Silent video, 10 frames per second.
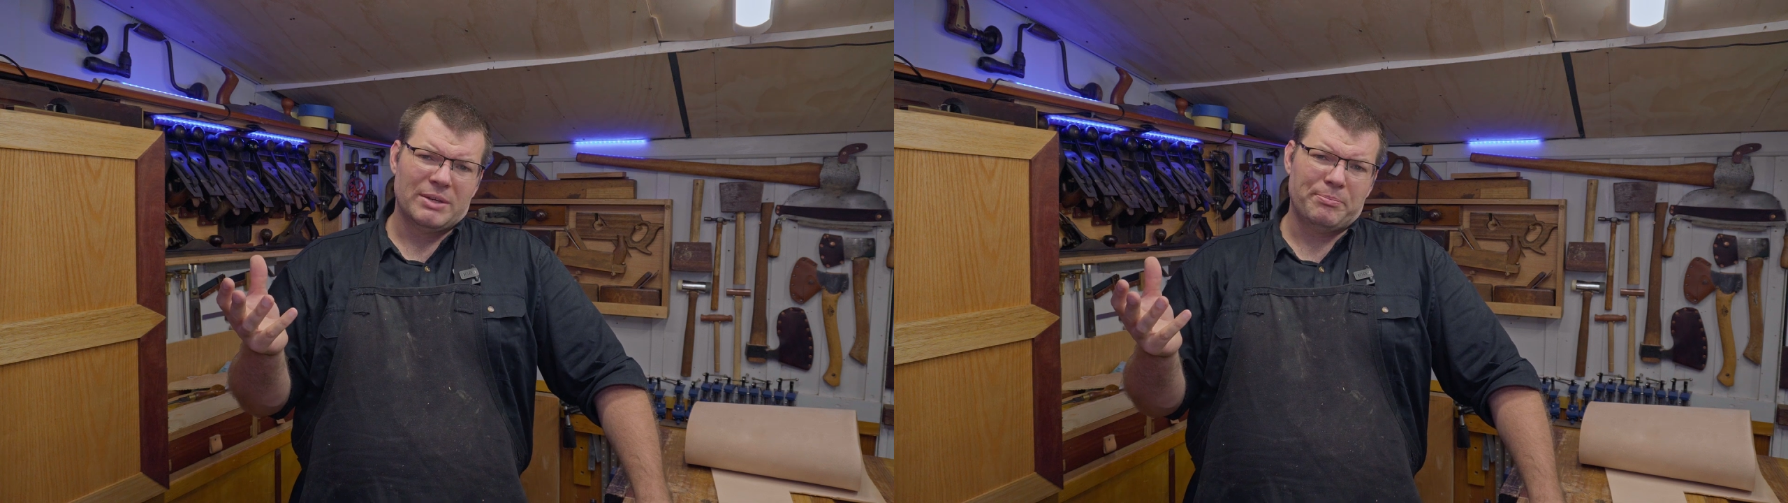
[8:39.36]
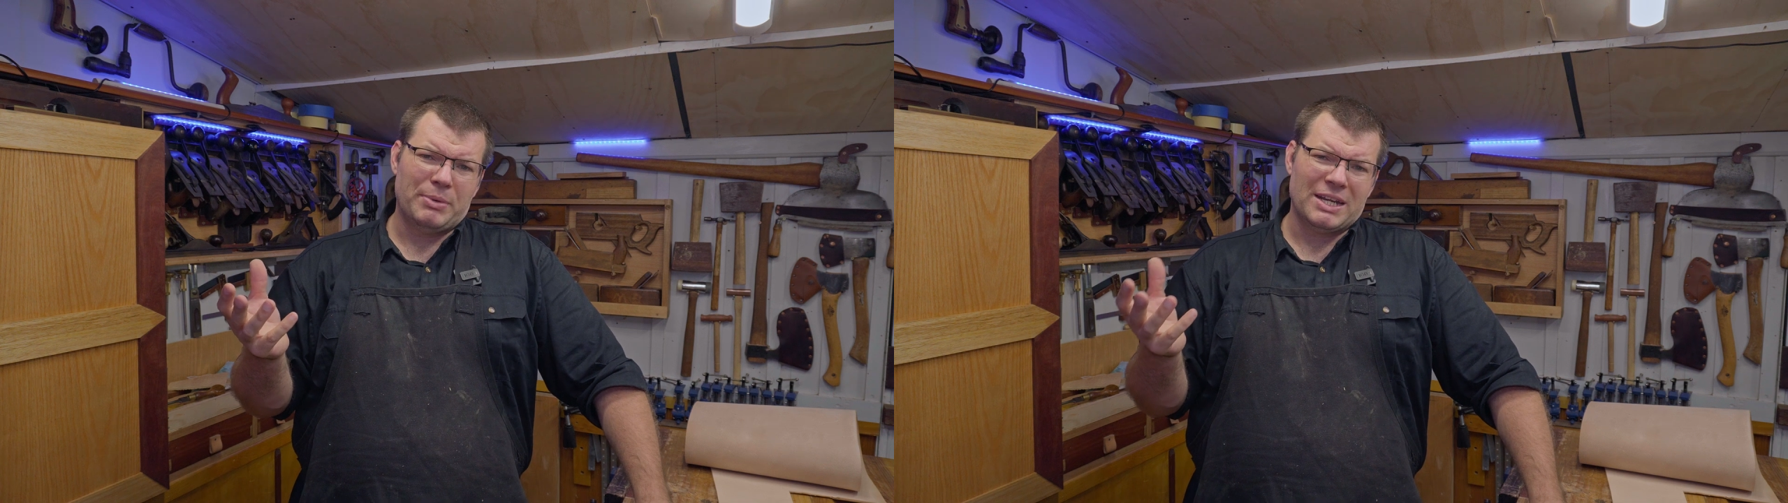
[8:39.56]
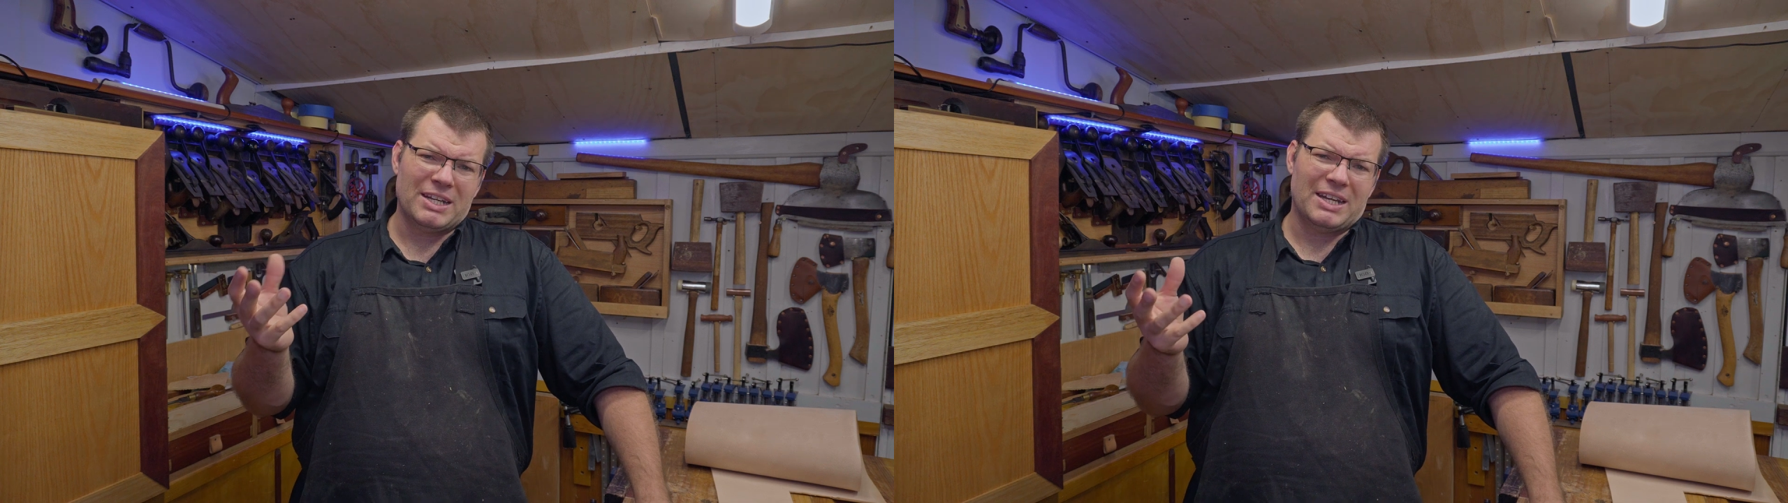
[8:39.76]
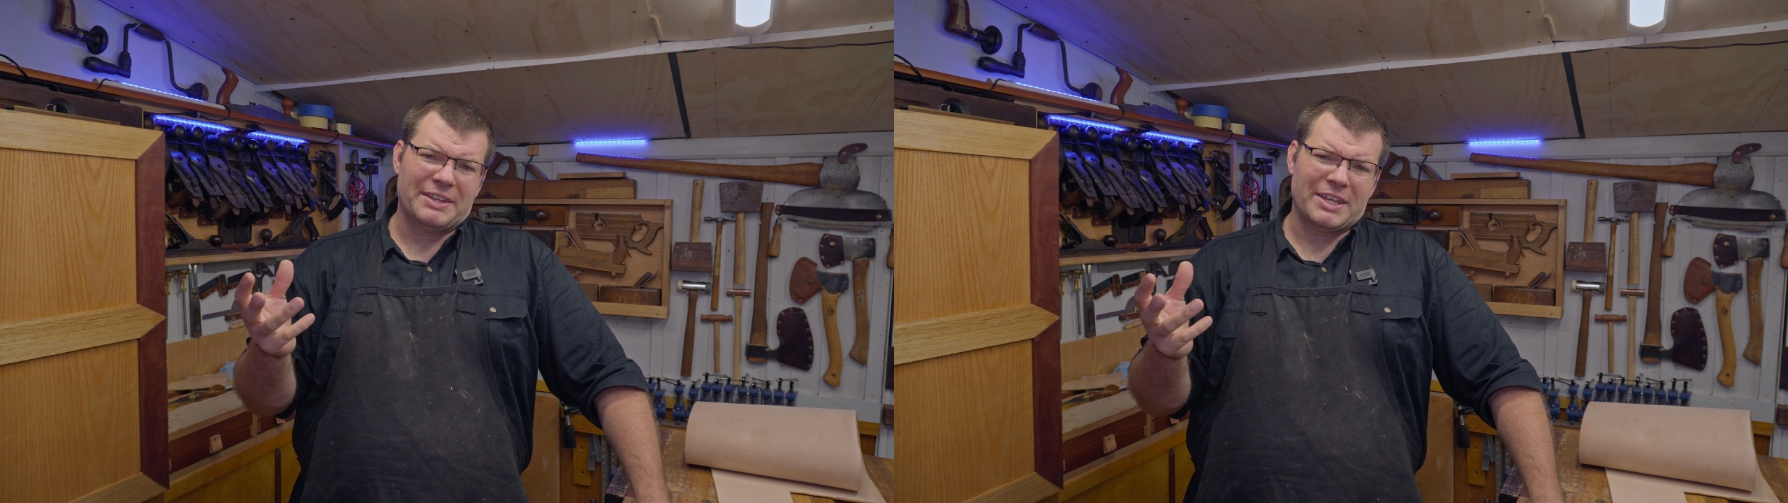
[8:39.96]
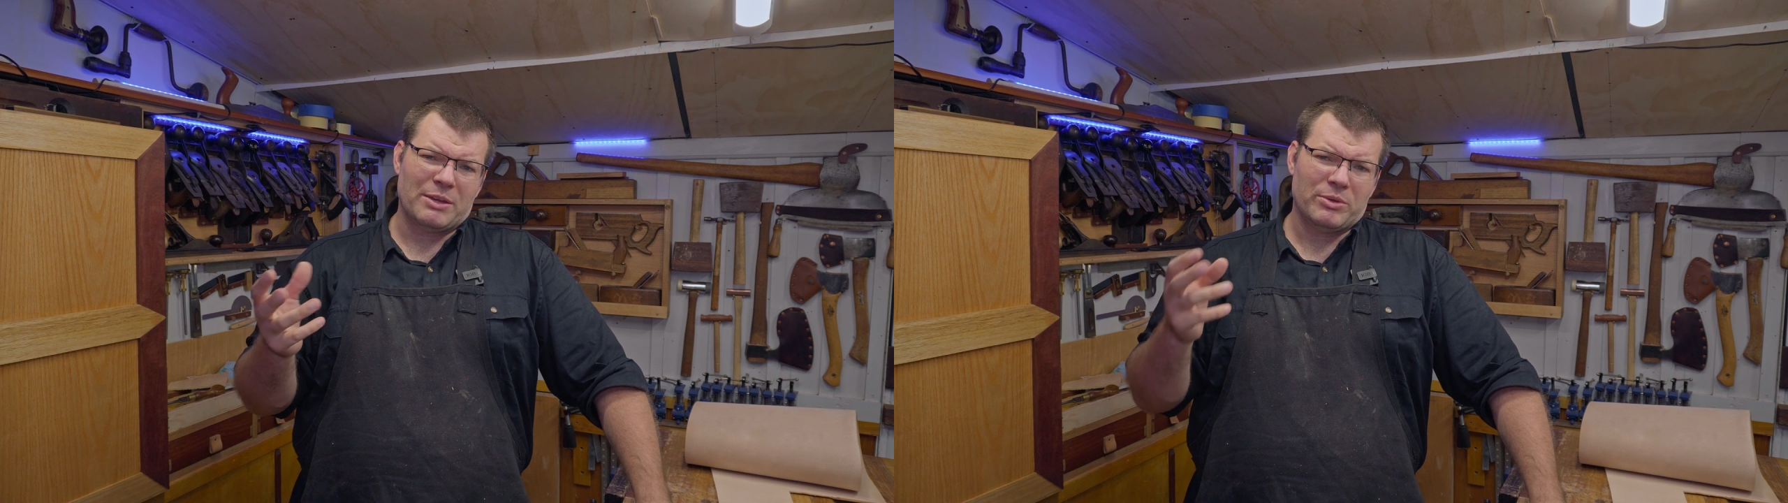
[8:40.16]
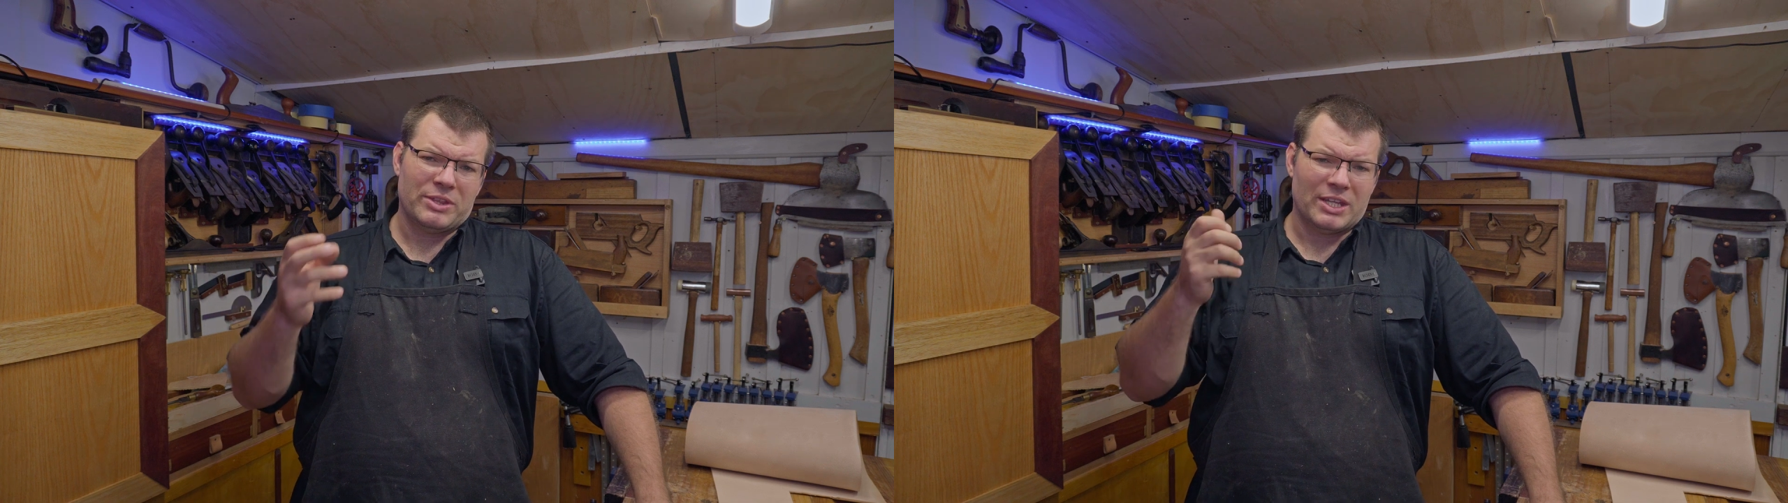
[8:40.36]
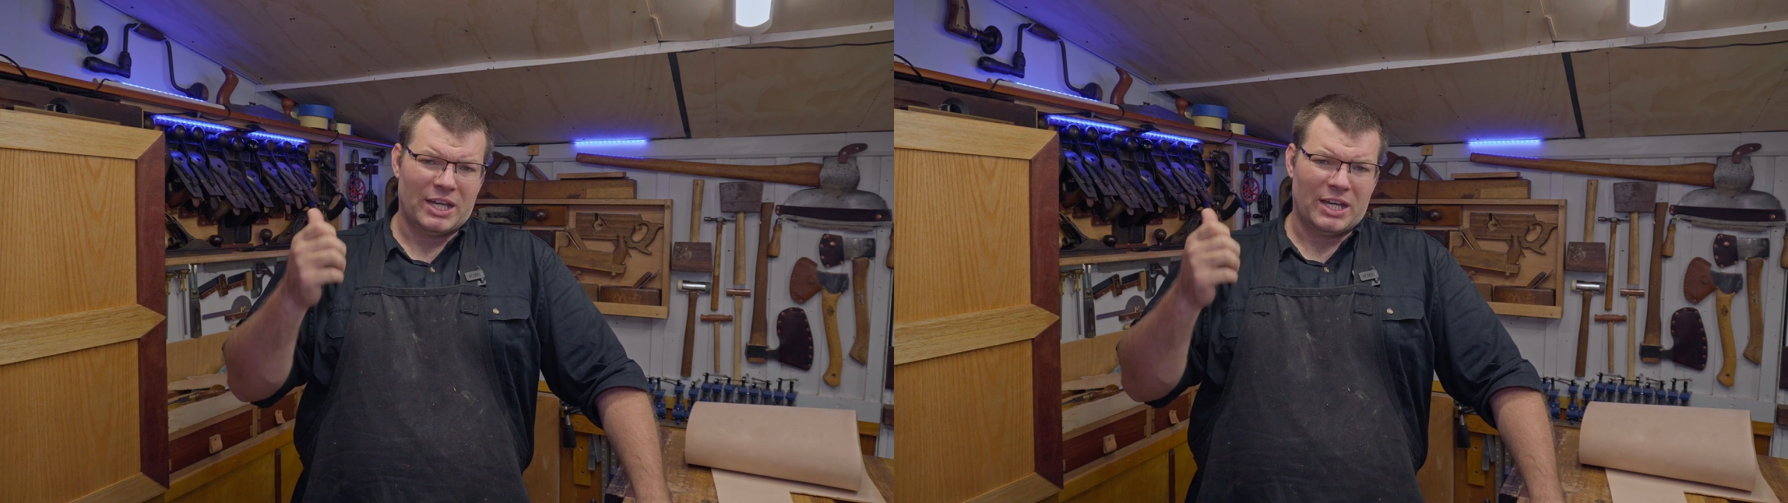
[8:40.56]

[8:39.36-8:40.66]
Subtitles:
But I think with the